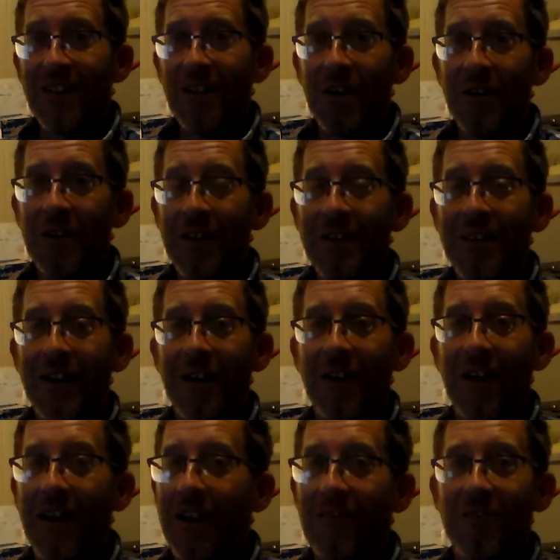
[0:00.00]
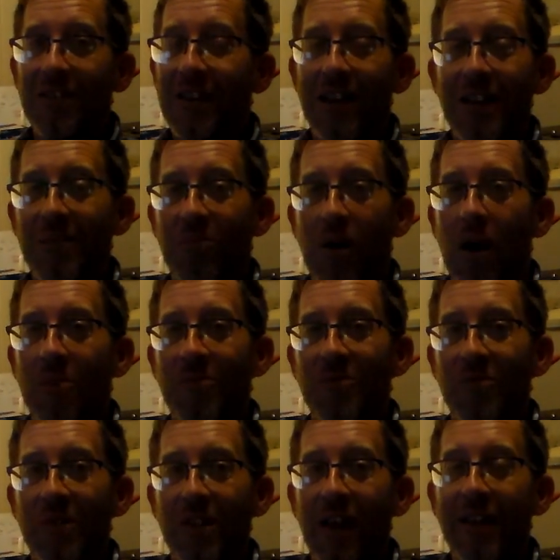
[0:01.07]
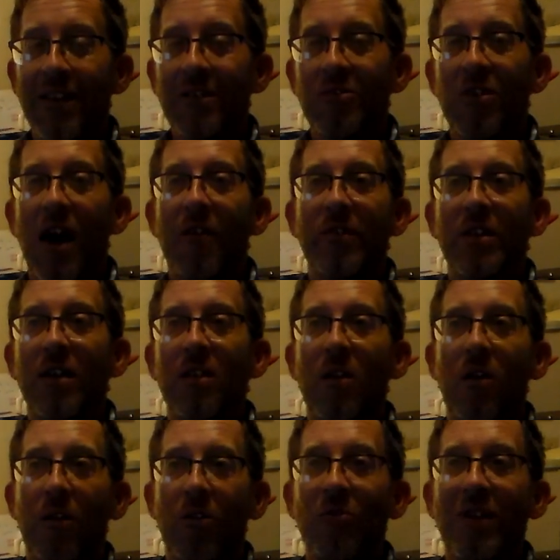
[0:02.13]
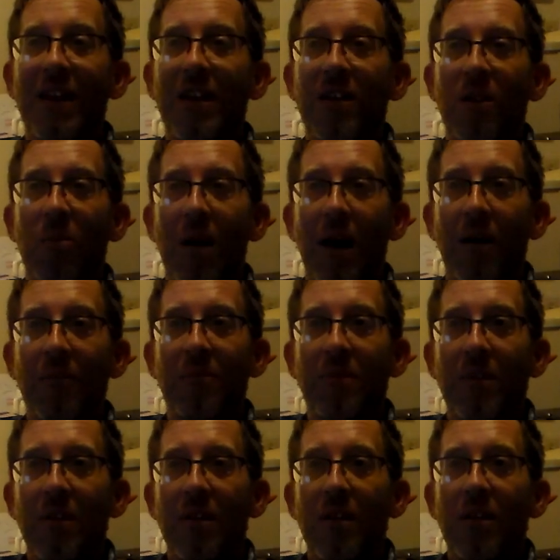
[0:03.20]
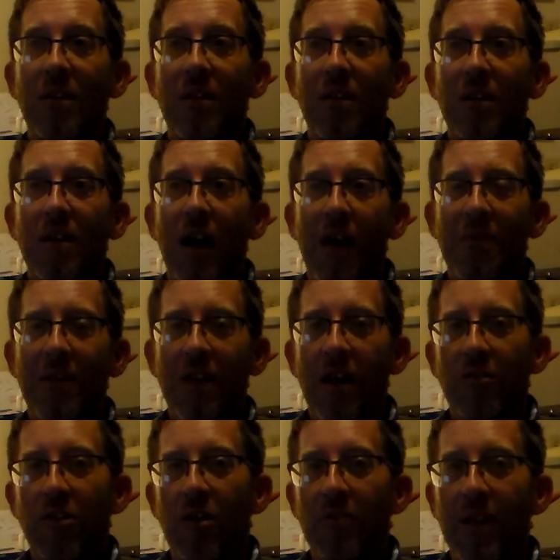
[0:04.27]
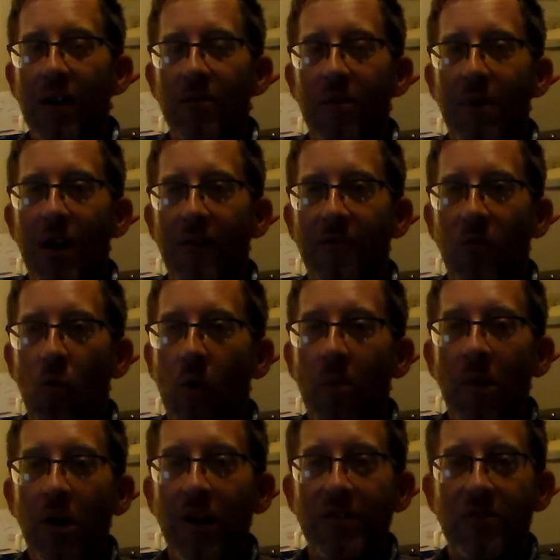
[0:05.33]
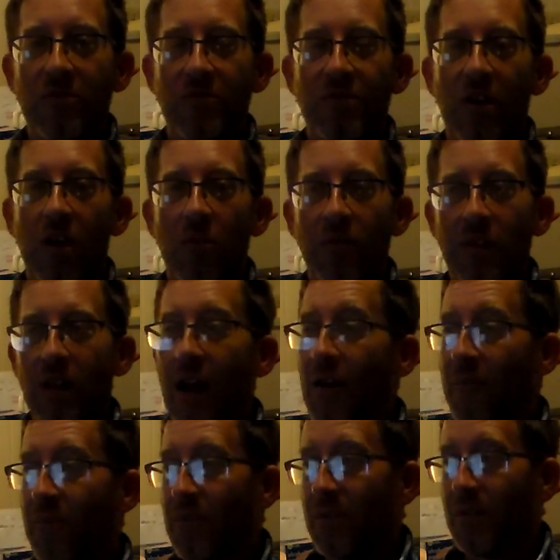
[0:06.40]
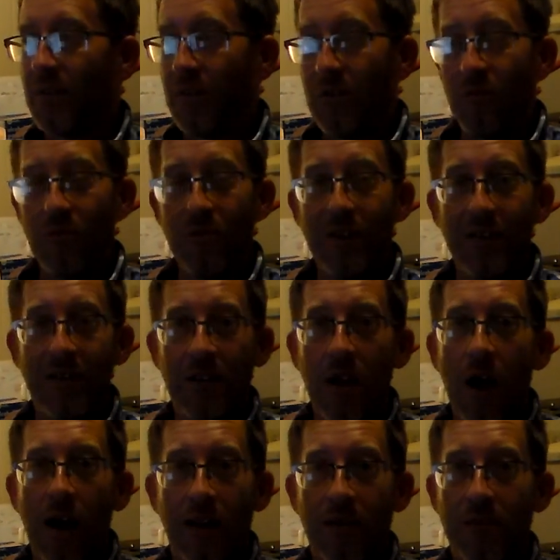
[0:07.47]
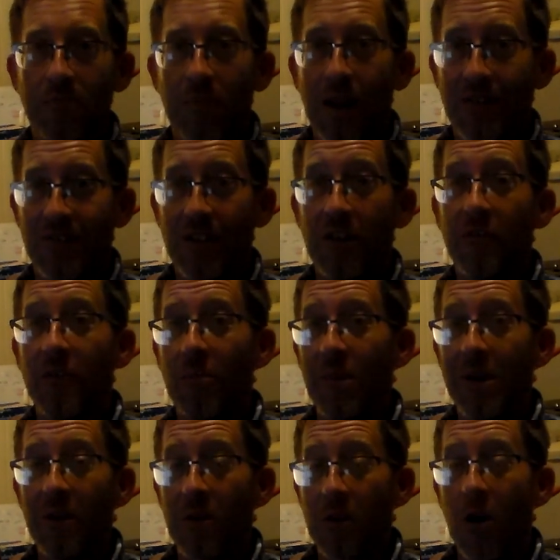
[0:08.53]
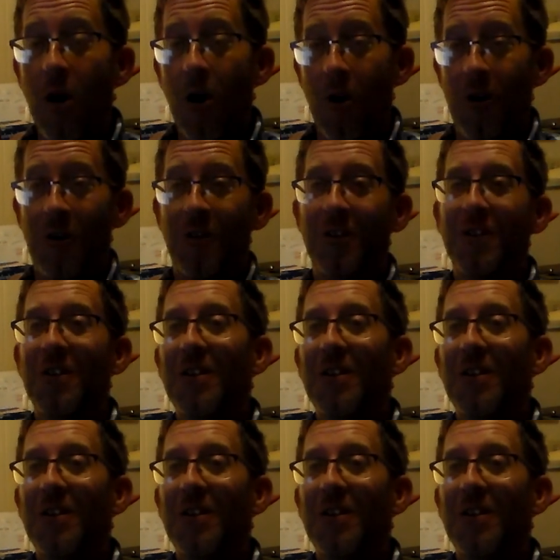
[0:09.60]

It hung in there. I never really had any problems with it. I didn't drive it that long. I only had it I think I drove that one about 4 months or so, and then I went and got myself a better car.